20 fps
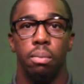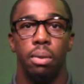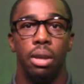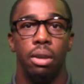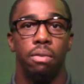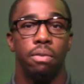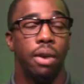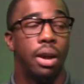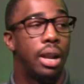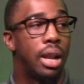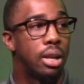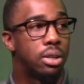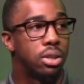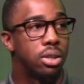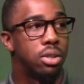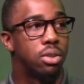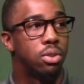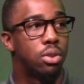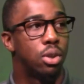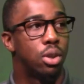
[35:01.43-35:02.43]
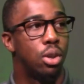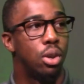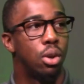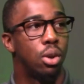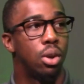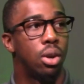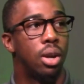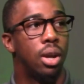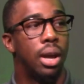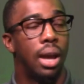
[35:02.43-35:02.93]
be financially
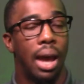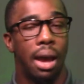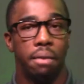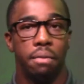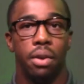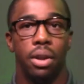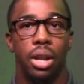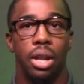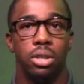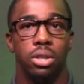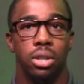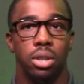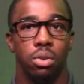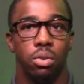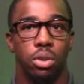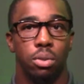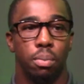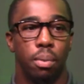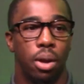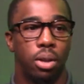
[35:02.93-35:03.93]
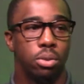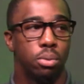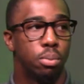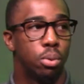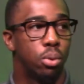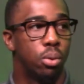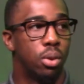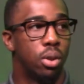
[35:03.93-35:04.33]
secure and financially responsible.